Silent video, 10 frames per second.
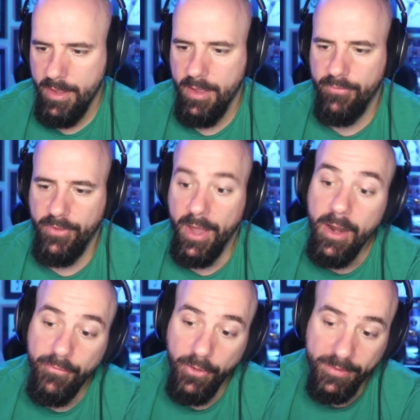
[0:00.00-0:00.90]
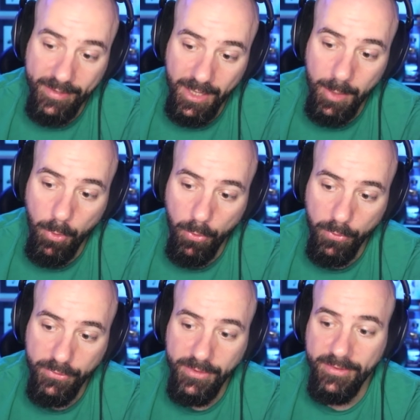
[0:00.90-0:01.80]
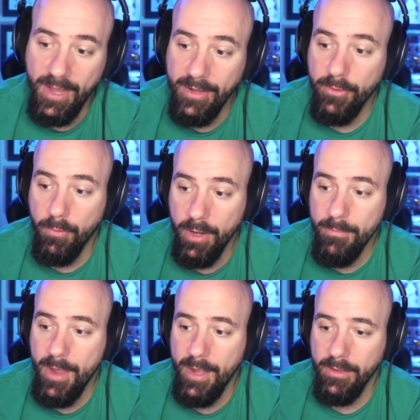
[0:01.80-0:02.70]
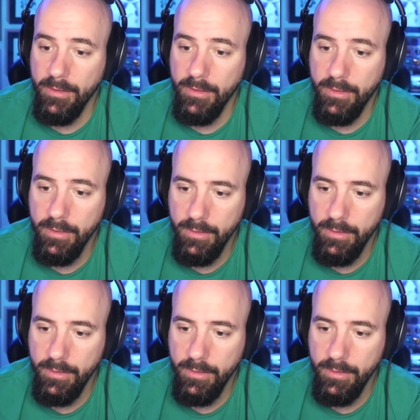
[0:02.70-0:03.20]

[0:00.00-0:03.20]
If an NFL team owners decide to run a Madden League,